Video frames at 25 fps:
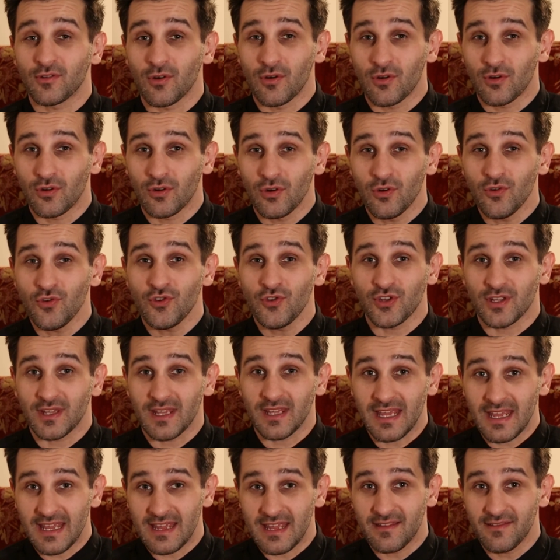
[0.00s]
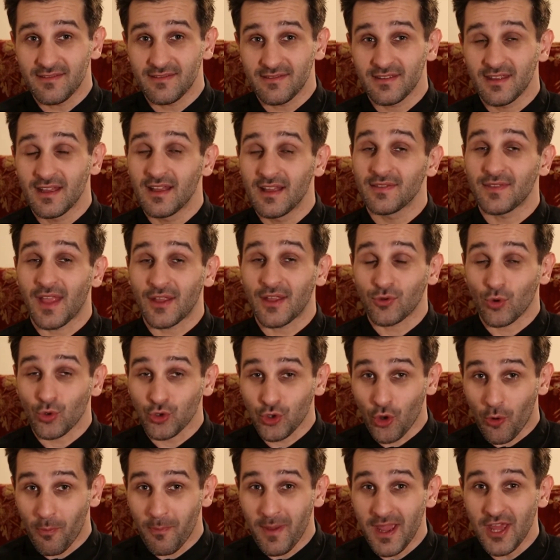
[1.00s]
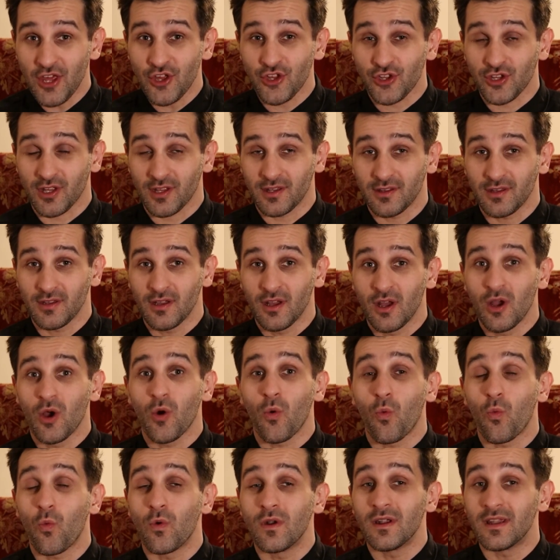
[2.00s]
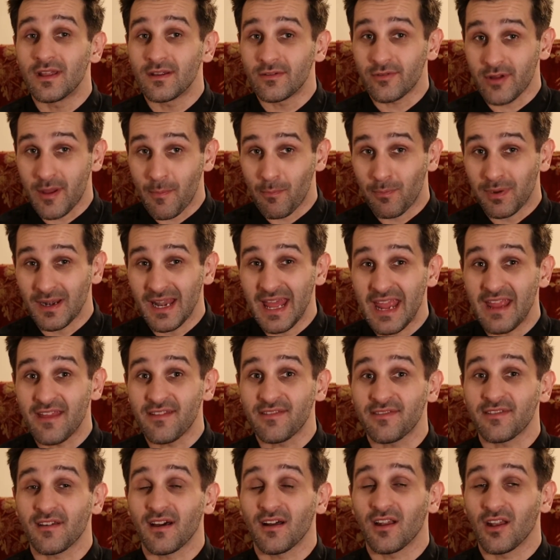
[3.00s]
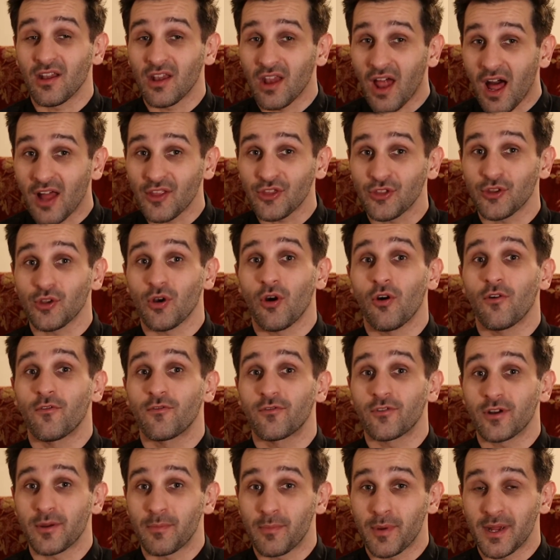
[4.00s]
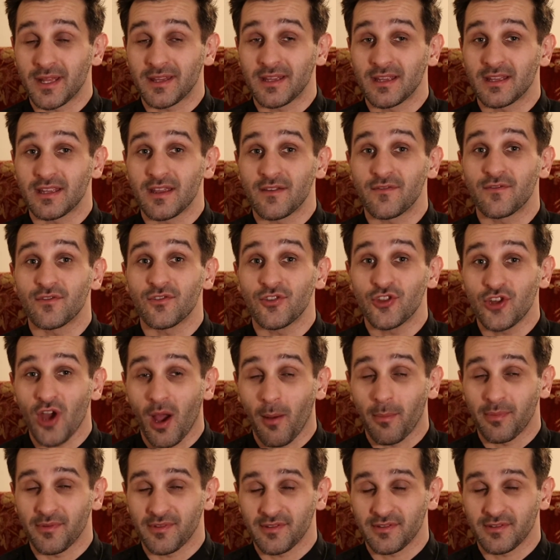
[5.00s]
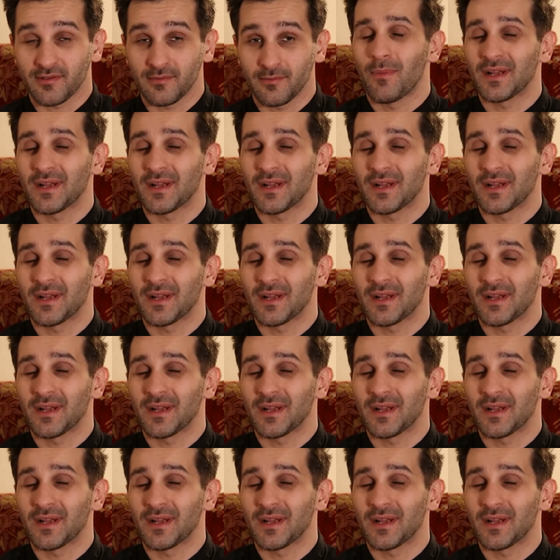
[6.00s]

conclusion is that automation will replace a lot of repetitive jobs,